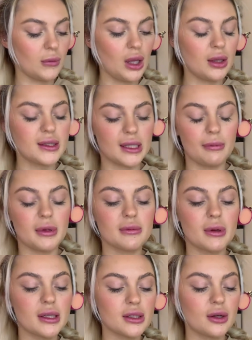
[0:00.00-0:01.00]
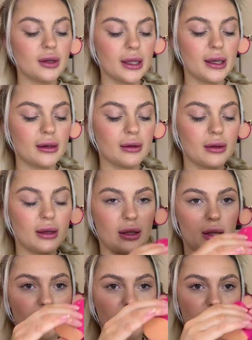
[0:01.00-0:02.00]
Sleepless ones are like a
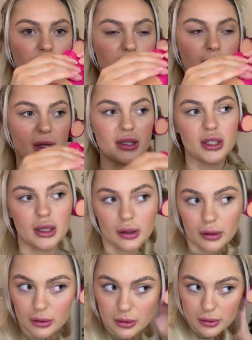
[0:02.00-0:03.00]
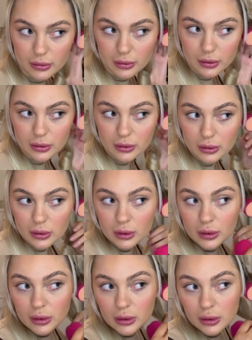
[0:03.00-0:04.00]
little bit spongier, so
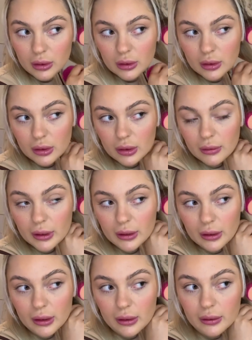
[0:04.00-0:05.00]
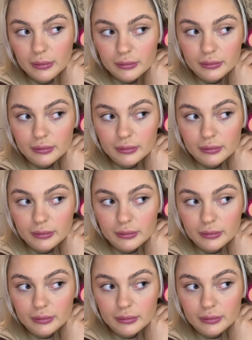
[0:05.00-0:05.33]
quite like them.